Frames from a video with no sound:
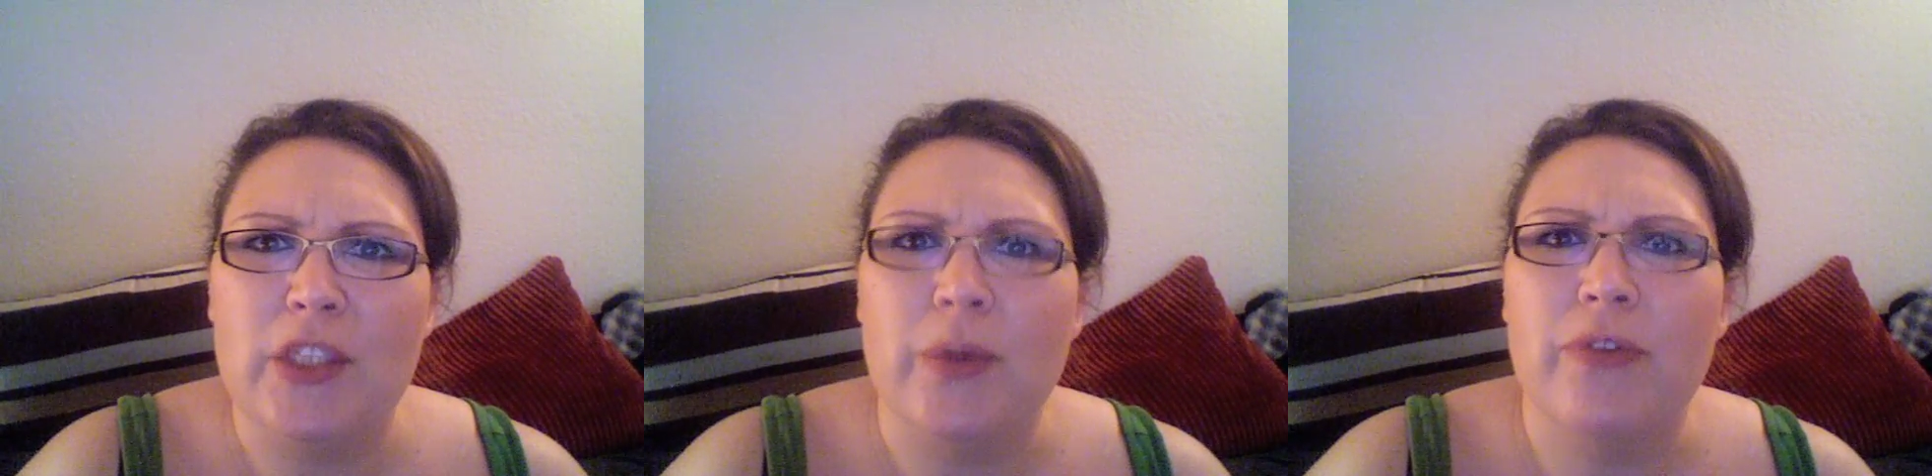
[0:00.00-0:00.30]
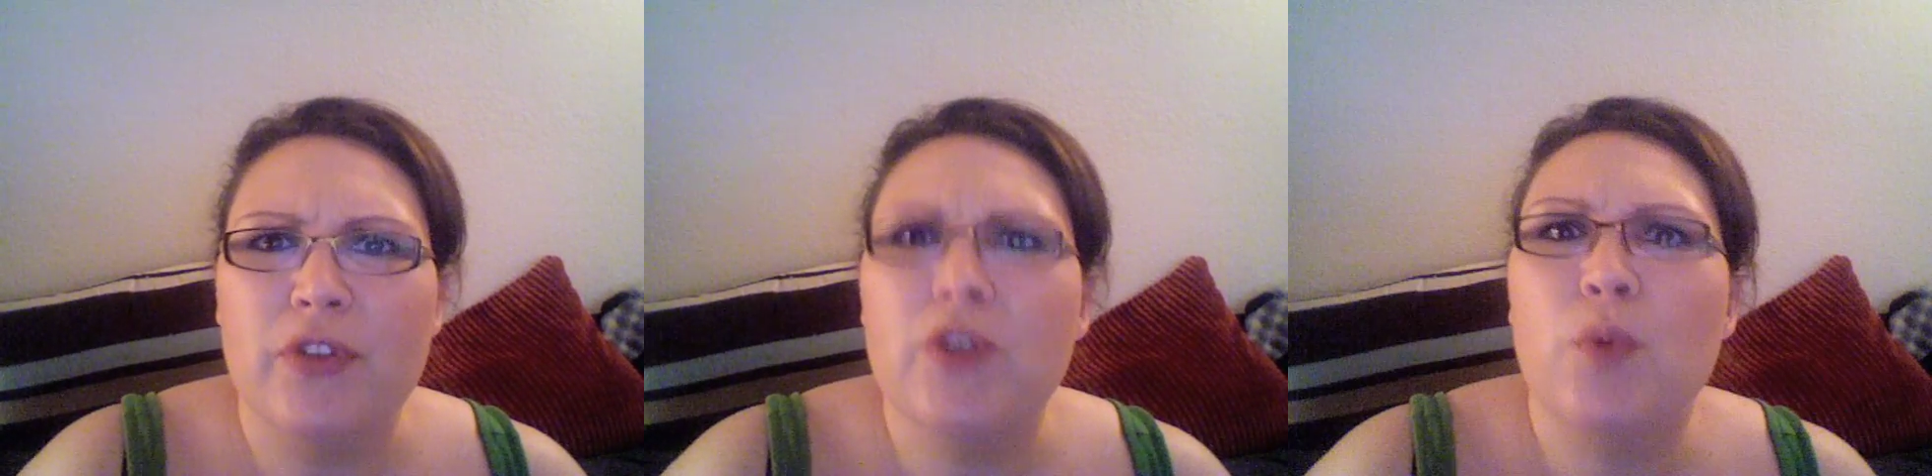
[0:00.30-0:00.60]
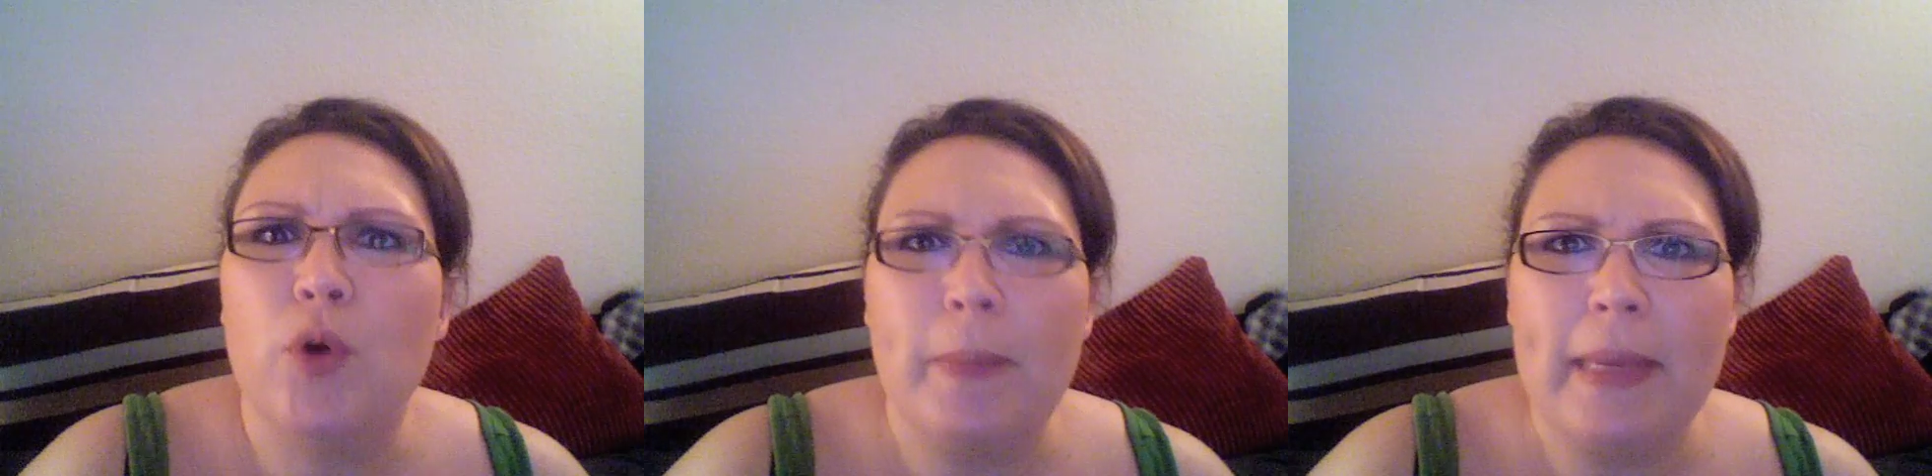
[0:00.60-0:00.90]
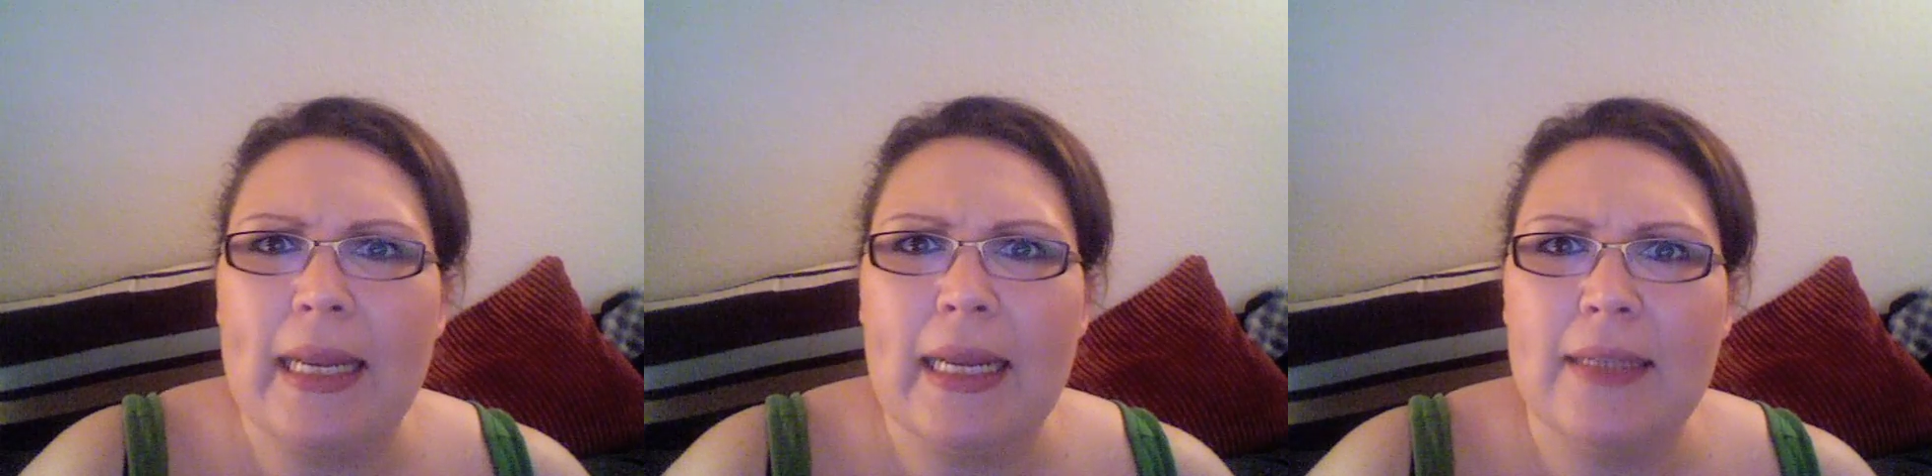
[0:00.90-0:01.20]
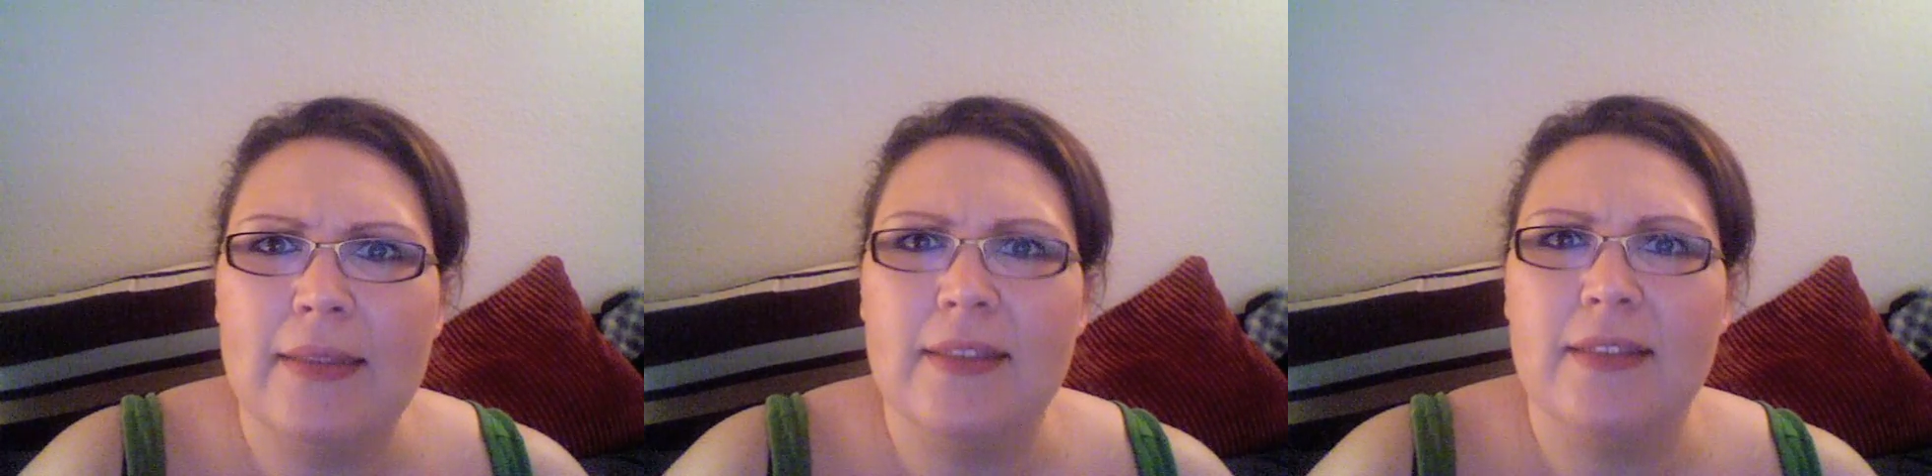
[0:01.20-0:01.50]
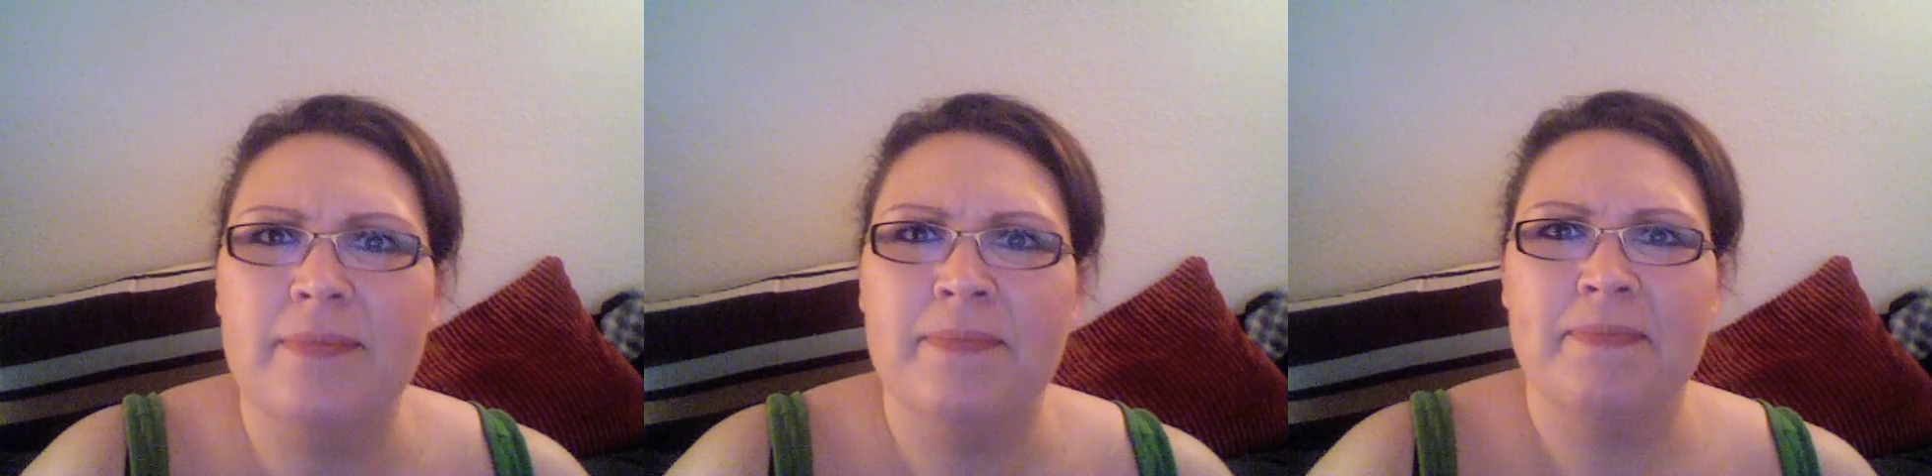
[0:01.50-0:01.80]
to a few more meetings.